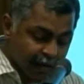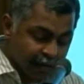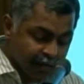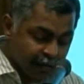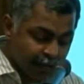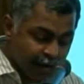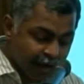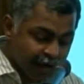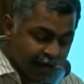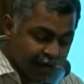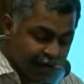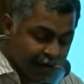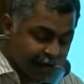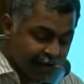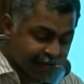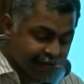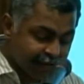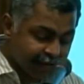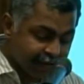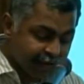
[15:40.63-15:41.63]
the voluntary
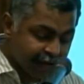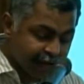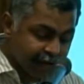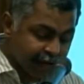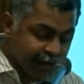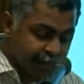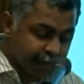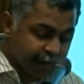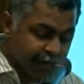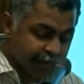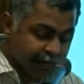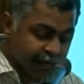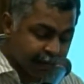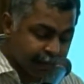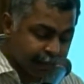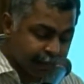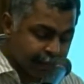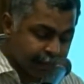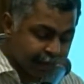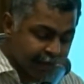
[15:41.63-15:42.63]
license ended between the
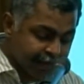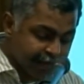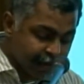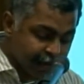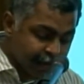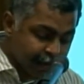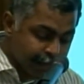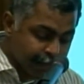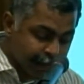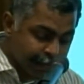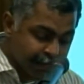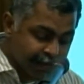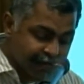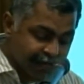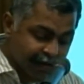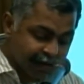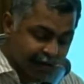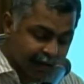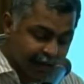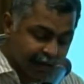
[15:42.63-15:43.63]
Brazilian public
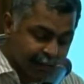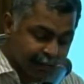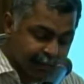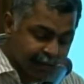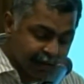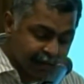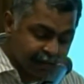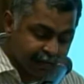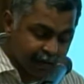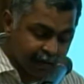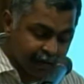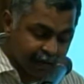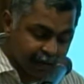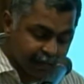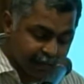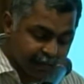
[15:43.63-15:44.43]
sector companies uh,